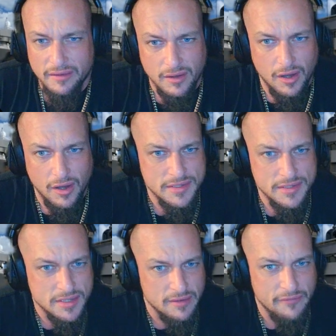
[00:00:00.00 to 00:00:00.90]

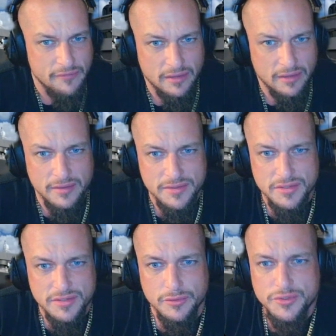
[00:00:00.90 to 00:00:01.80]
cause, effect, and
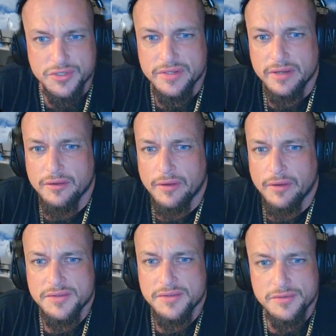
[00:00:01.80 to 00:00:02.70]
solution in your
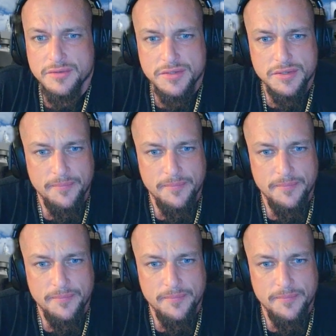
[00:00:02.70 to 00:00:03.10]
answers.